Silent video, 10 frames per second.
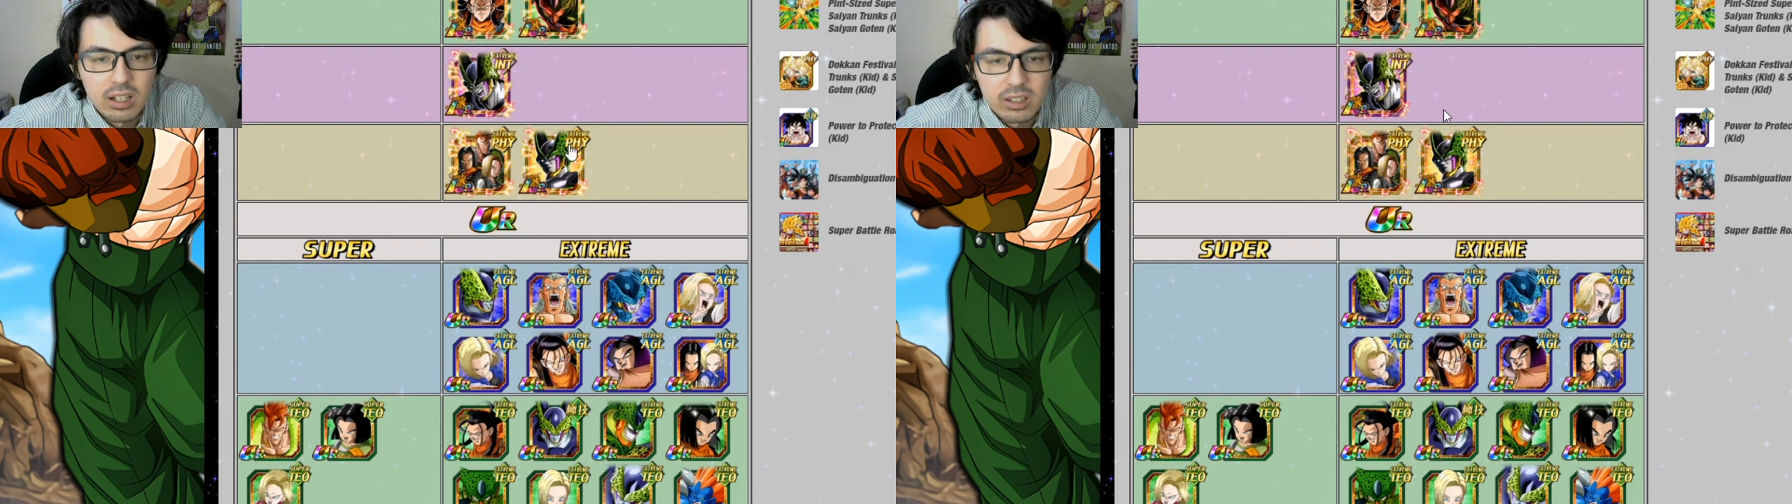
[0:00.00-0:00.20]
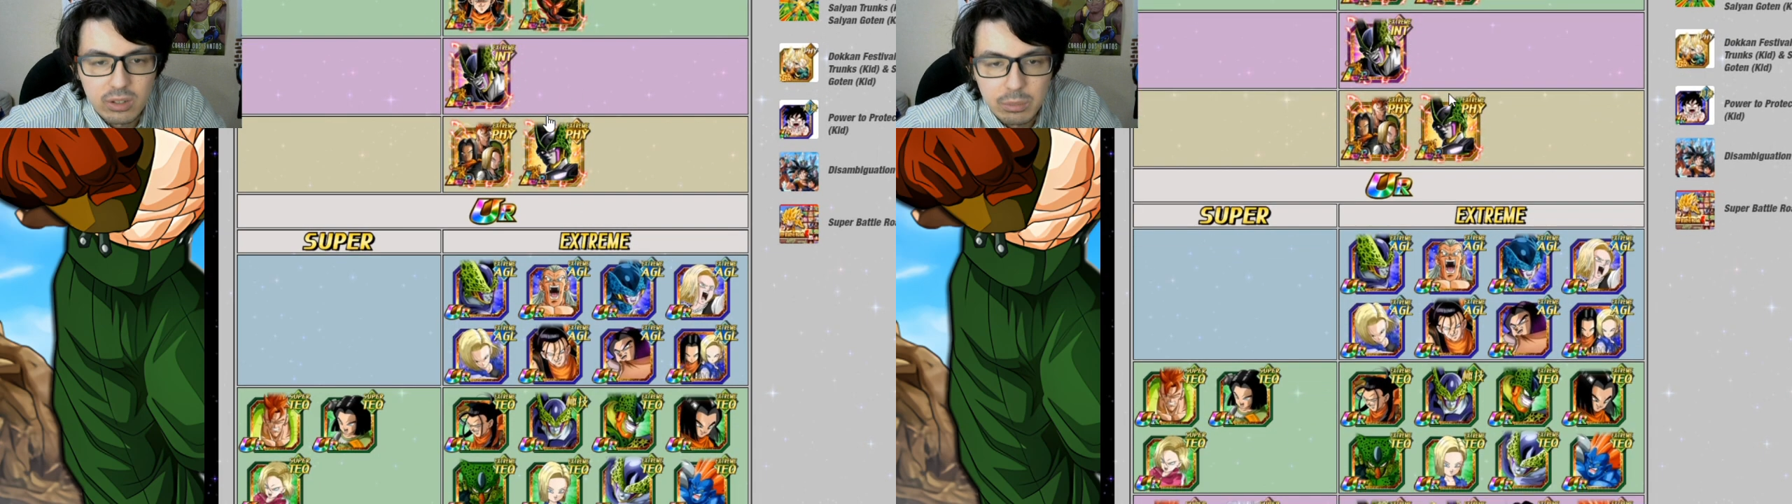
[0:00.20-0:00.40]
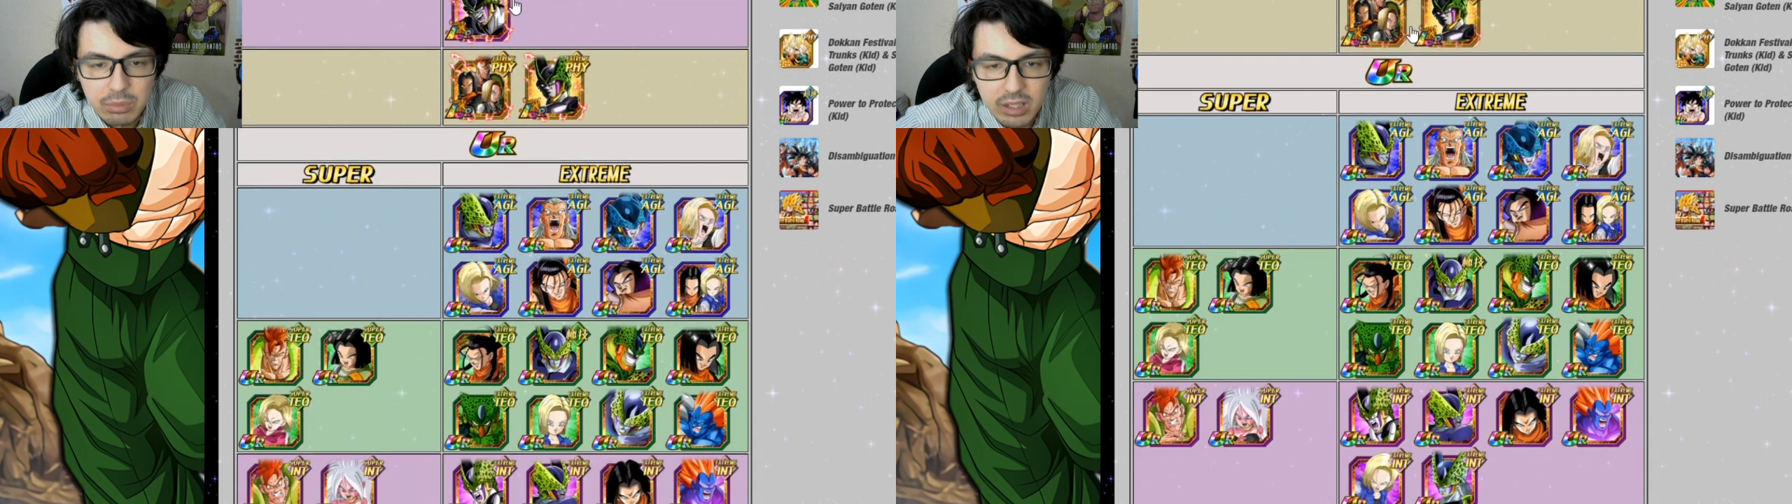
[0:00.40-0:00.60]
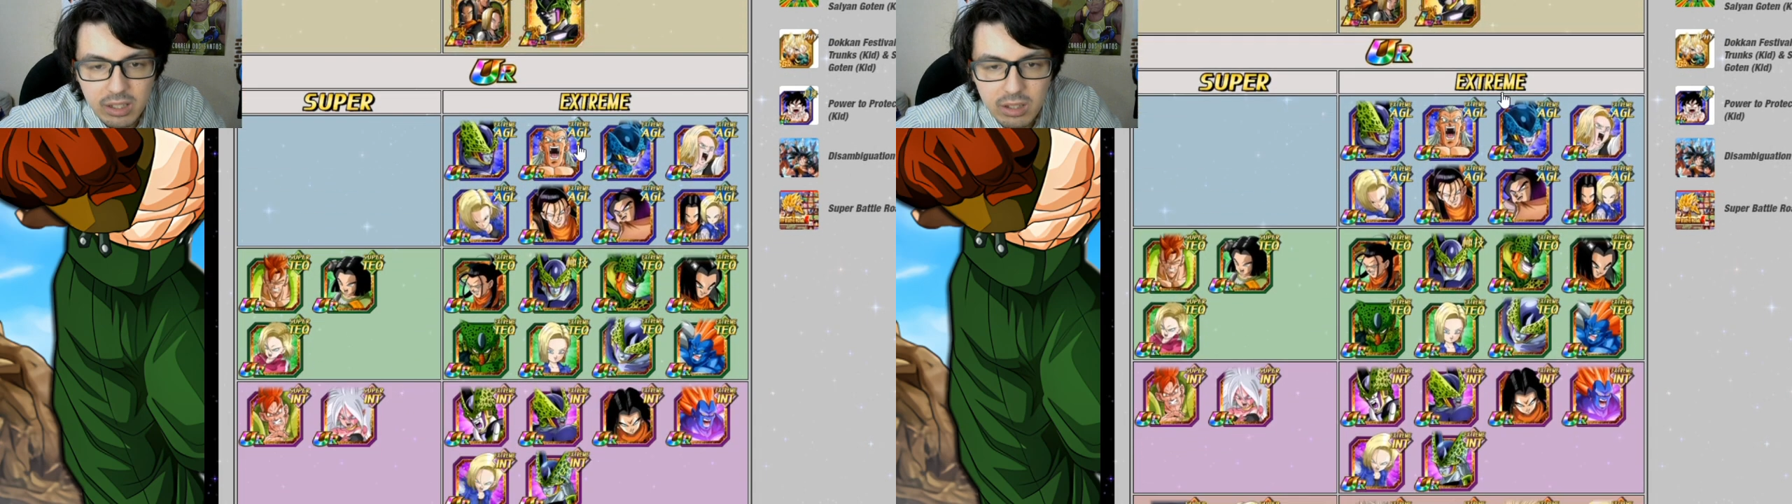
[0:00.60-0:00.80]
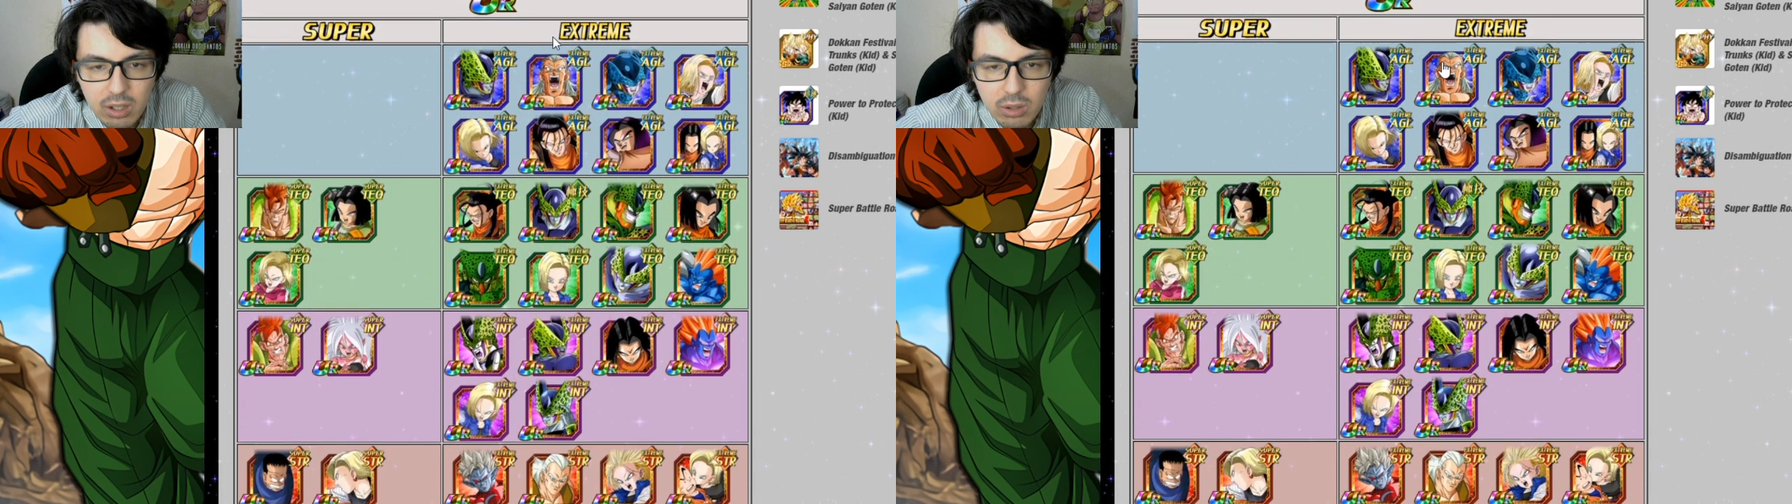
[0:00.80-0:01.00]
You could bring
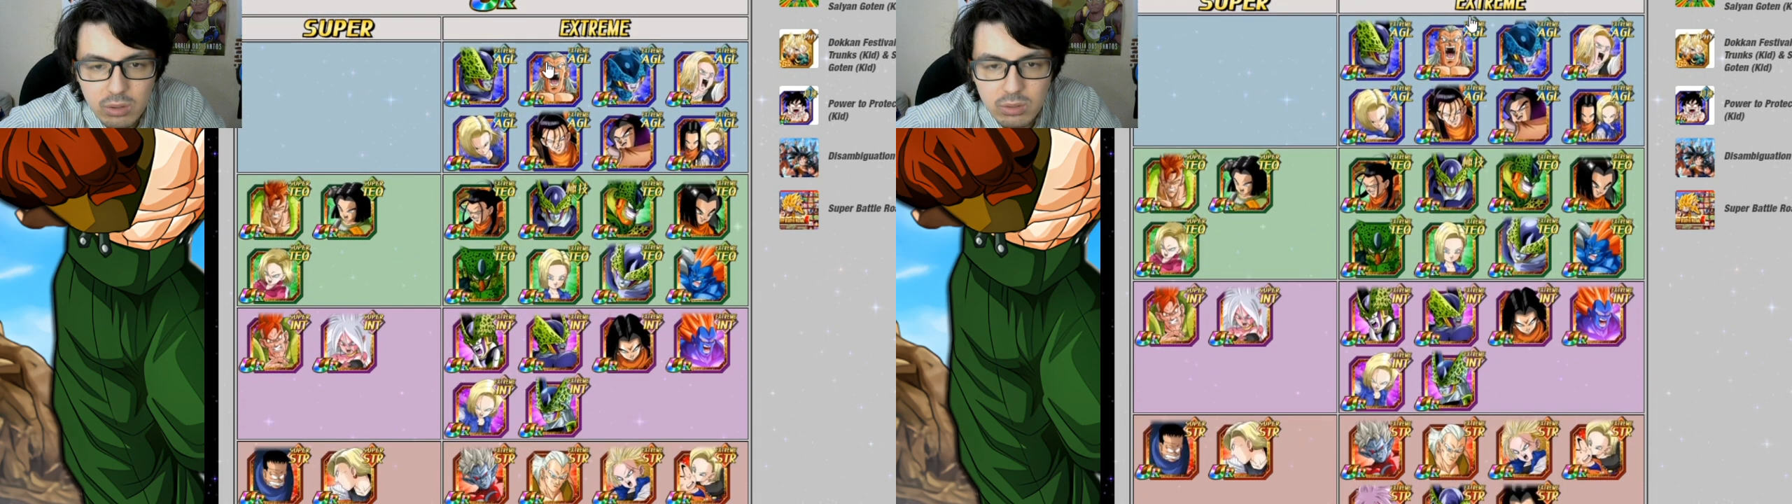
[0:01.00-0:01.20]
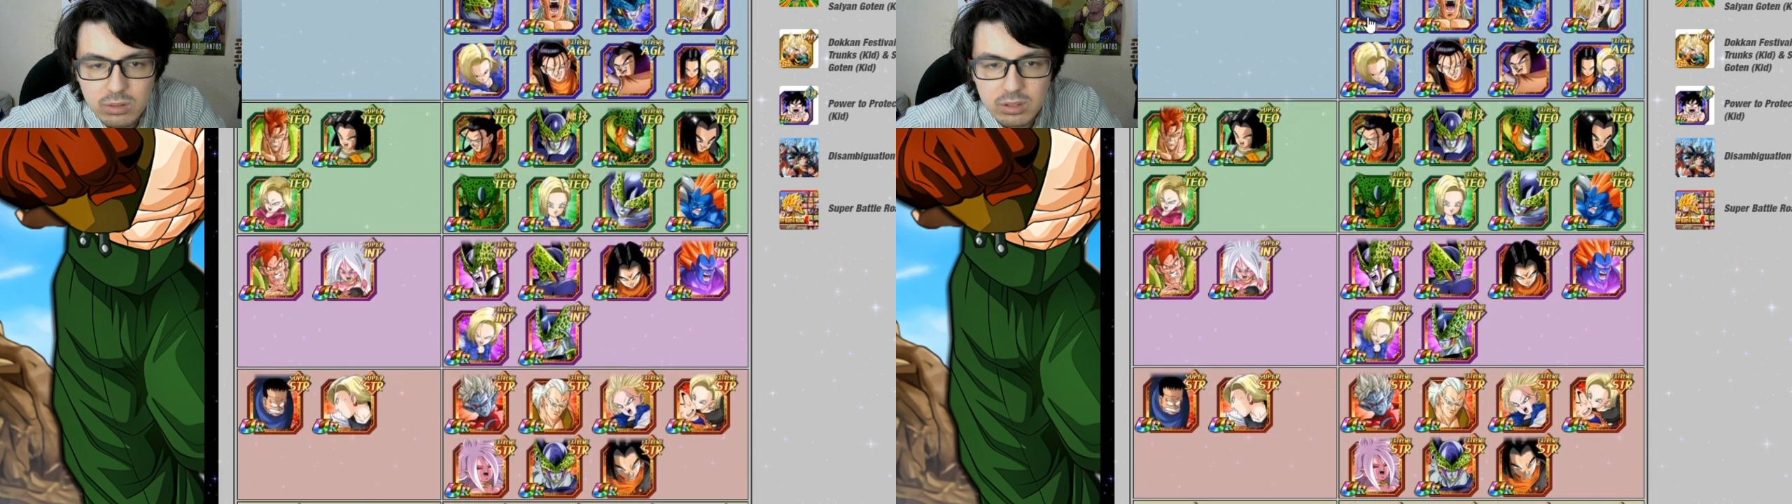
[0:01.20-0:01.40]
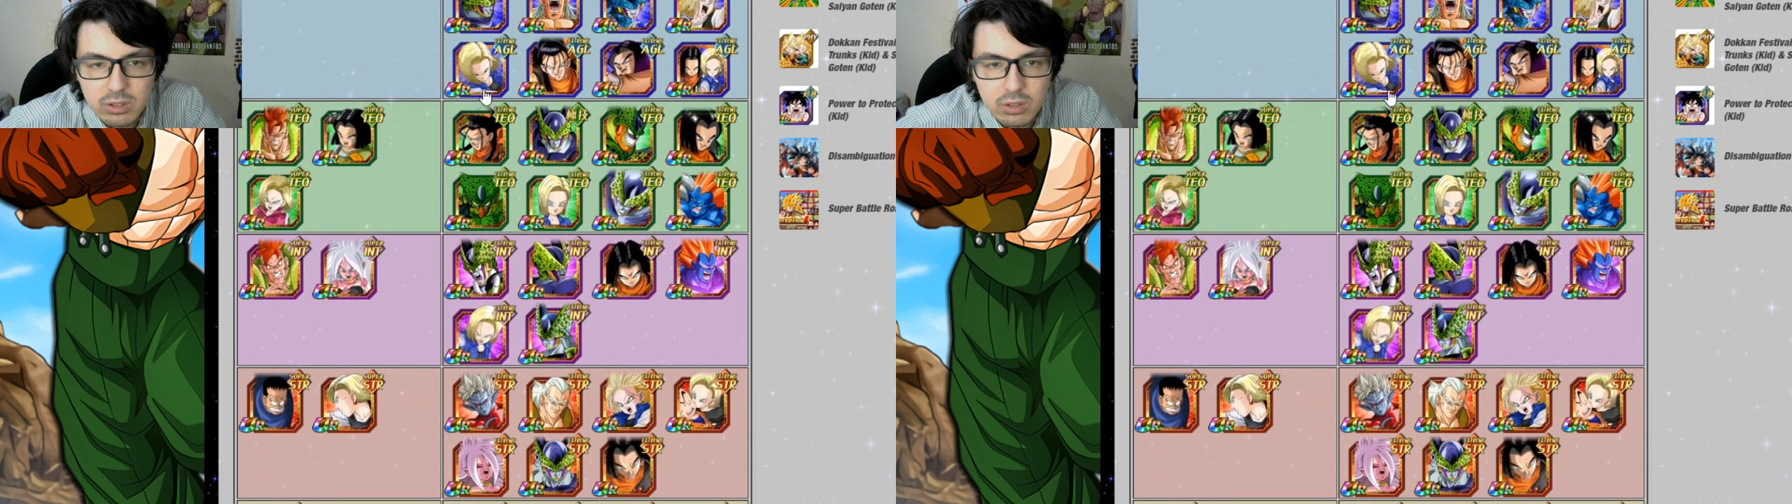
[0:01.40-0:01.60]
those.